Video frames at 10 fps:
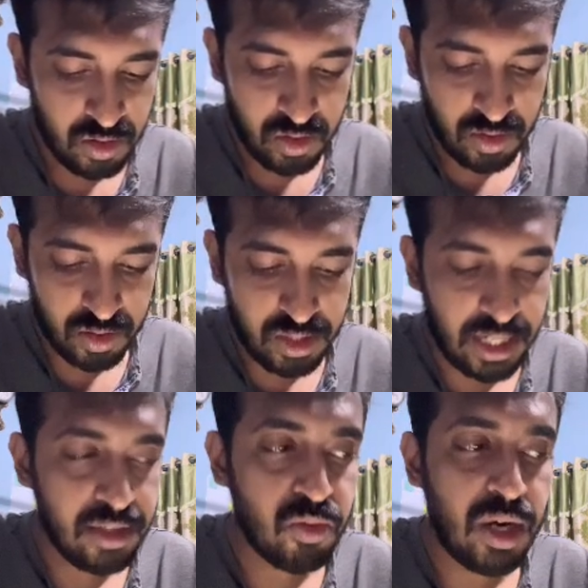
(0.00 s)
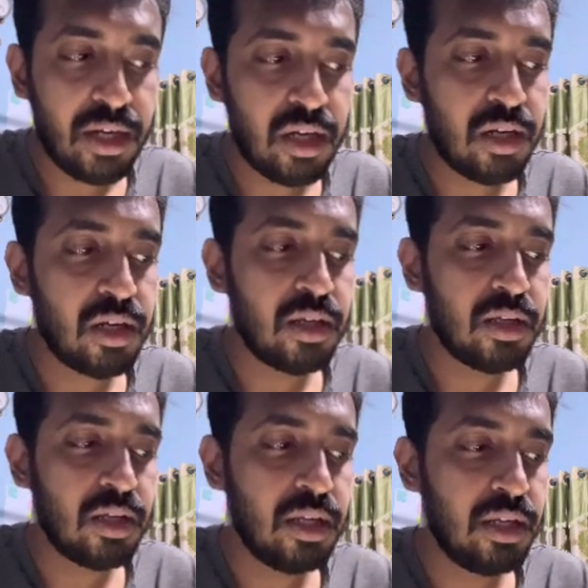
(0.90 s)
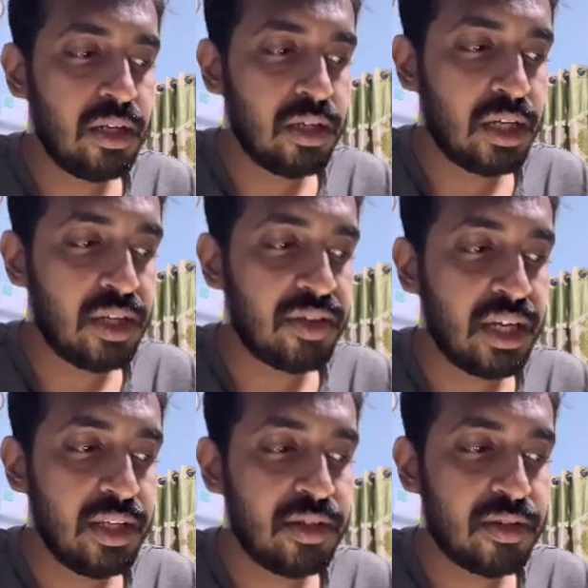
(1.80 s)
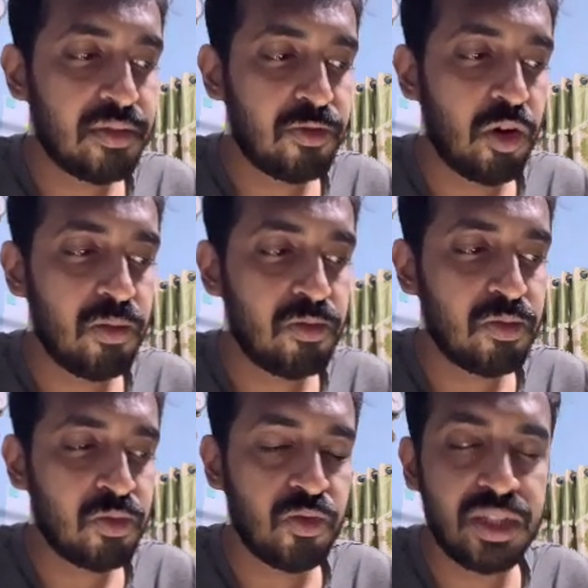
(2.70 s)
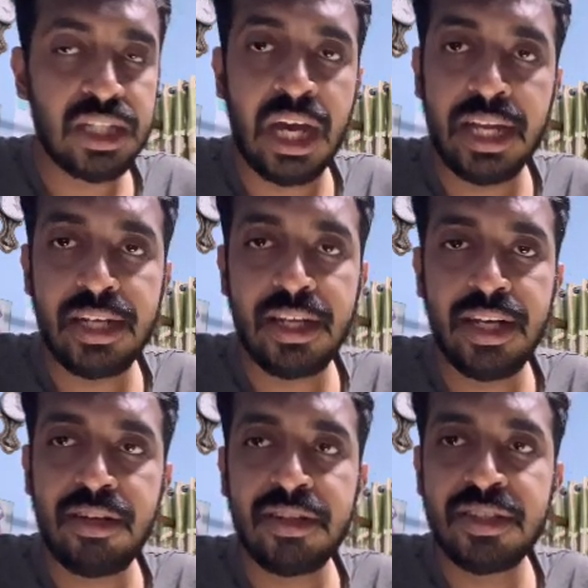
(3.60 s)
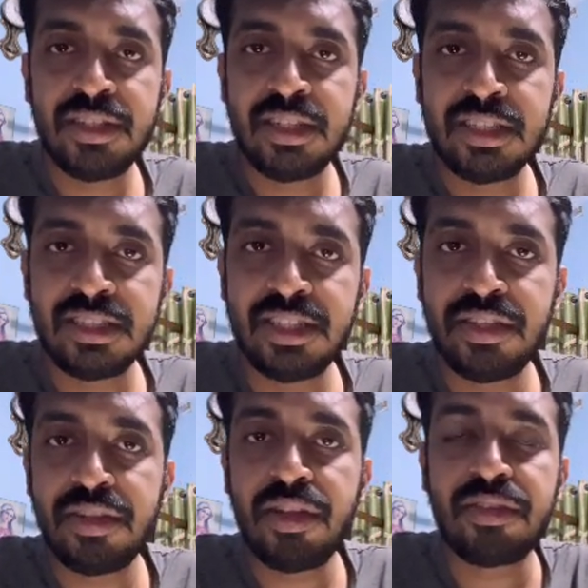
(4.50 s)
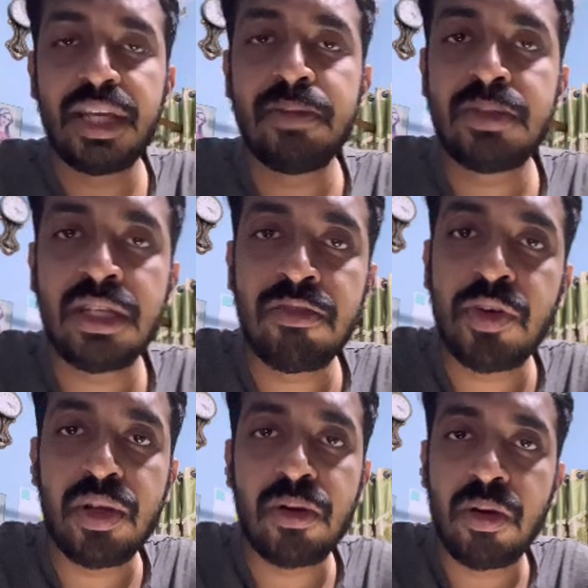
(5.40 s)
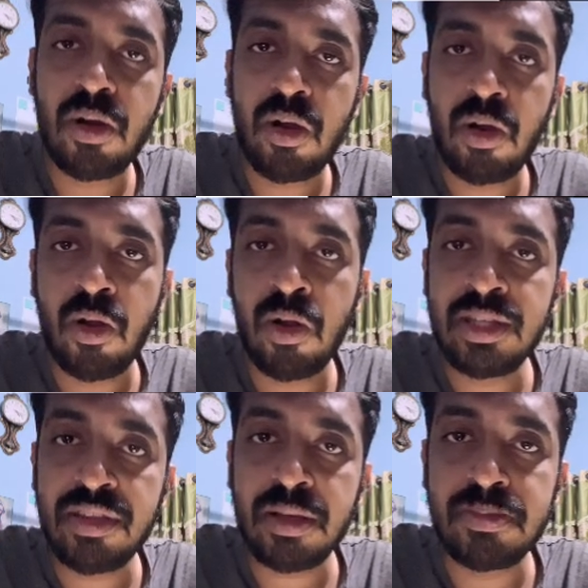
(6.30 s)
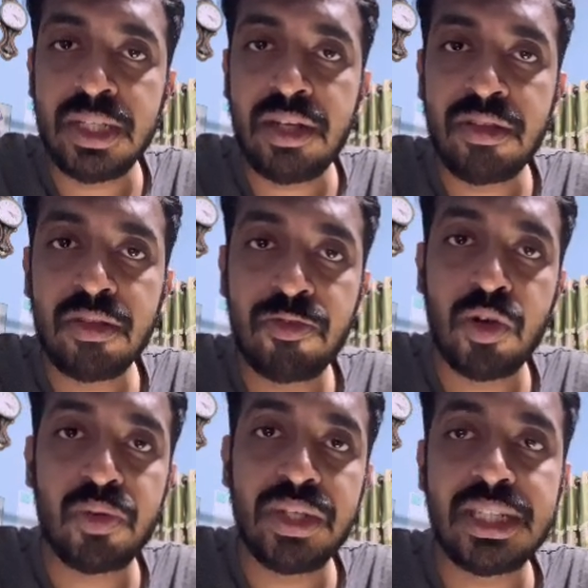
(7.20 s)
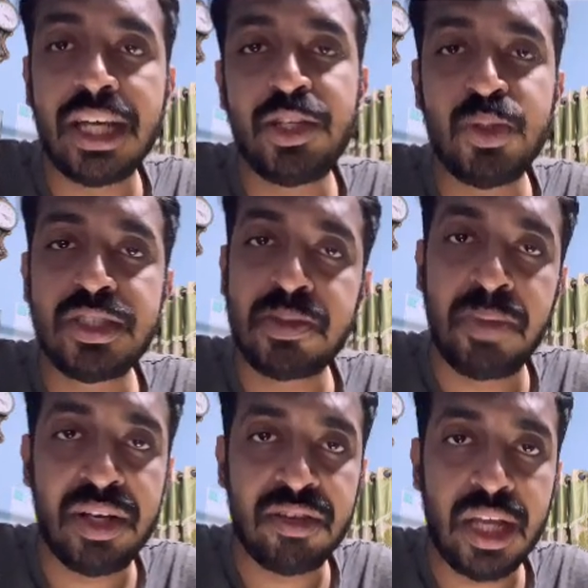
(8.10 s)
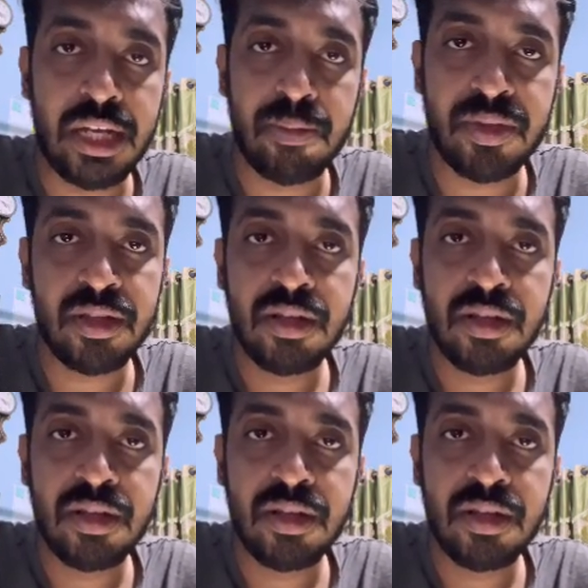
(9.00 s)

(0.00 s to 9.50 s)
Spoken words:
So that is what in concise form which I did. This is the same thing for all the subjects for which I used Medsynapse.